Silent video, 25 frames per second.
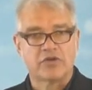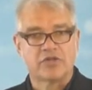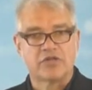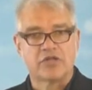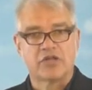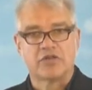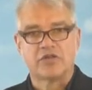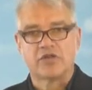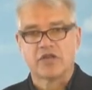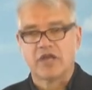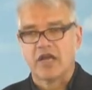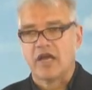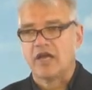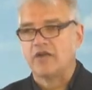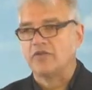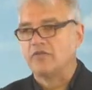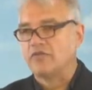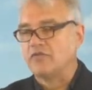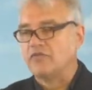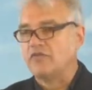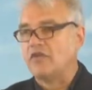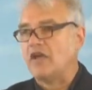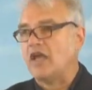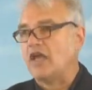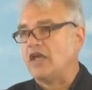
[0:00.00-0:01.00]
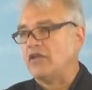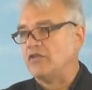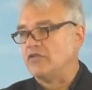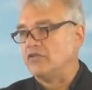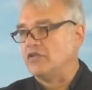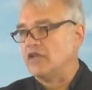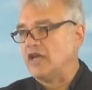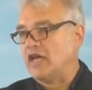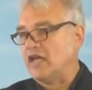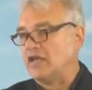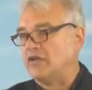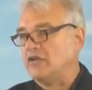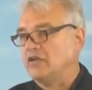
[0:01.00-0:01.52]
It's not the kind of faith
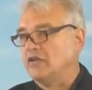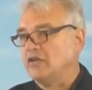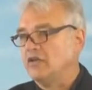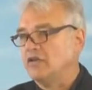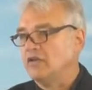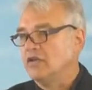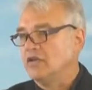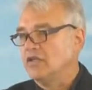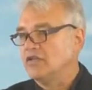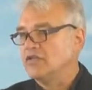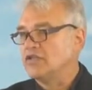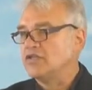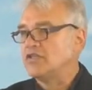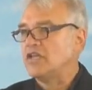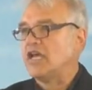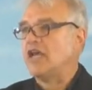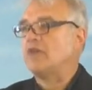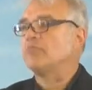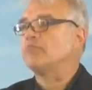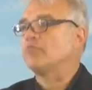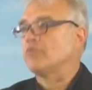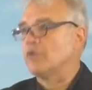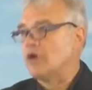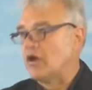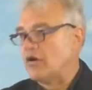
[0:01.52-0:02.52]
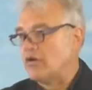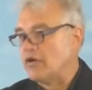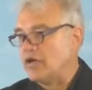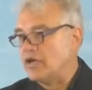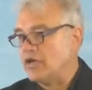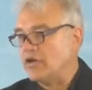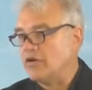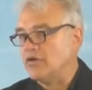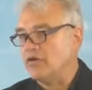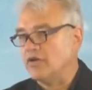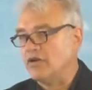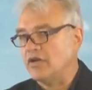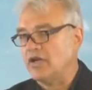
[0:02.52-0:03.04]
that is temporary,
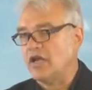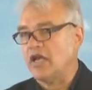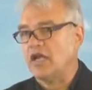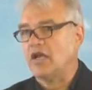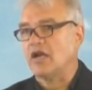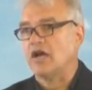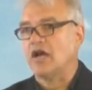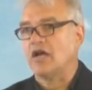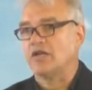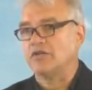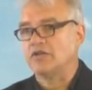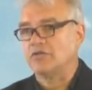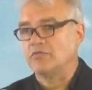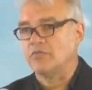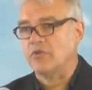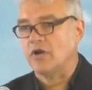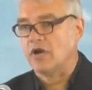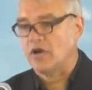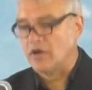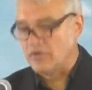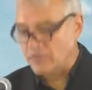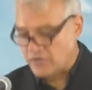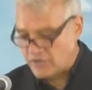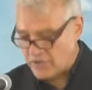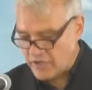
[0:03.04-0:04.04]
here today, gone tomorrow.